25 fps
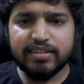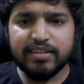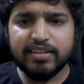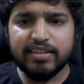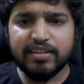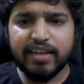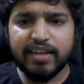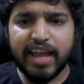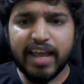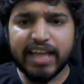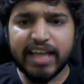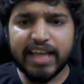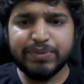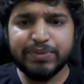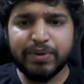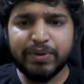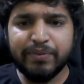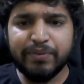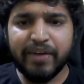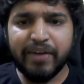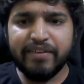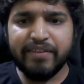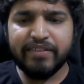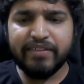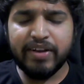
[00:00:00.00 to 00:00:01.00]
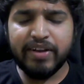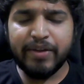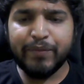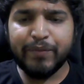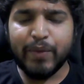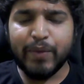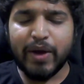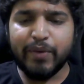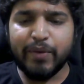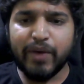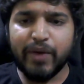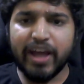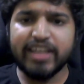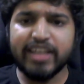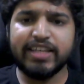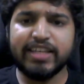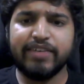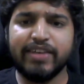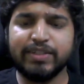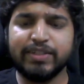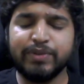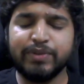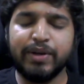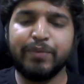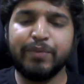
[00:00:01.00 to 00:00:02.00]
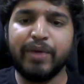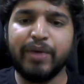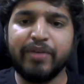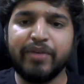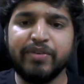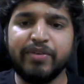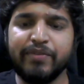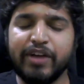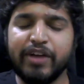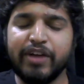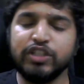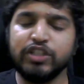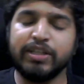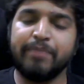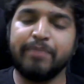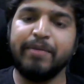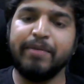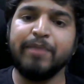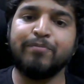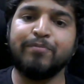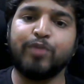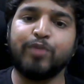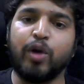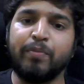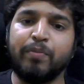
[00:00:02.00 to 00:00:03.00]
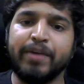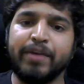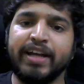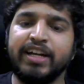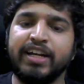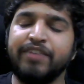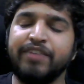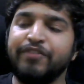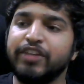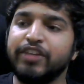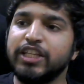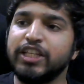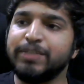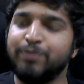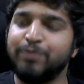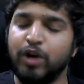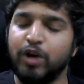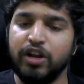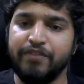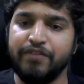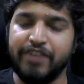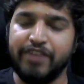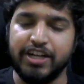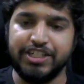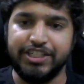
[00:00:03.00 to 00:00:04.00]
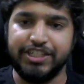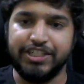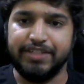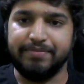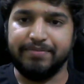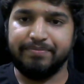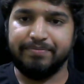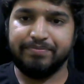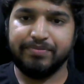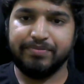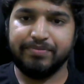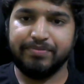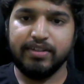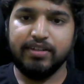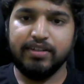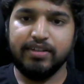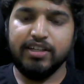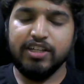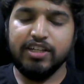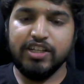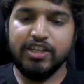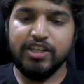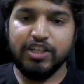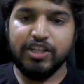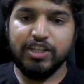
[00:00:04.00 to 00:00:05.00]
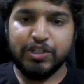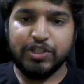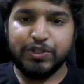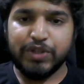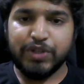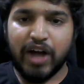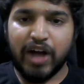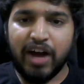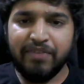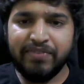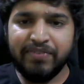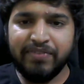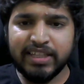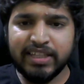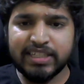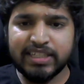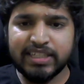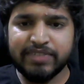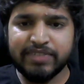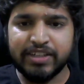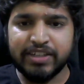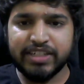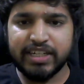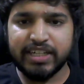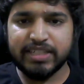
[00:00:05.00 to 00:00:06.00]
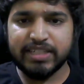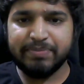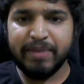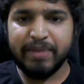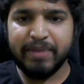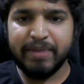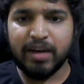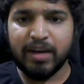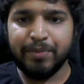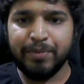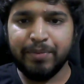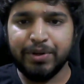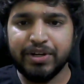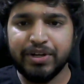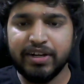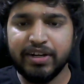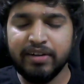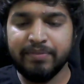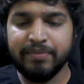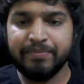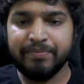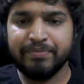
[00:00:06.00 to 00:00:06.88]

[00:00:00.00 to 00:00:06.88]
x1, y1 and x1 and y1 values are being propagated for the smaller function. So after this function is being computed,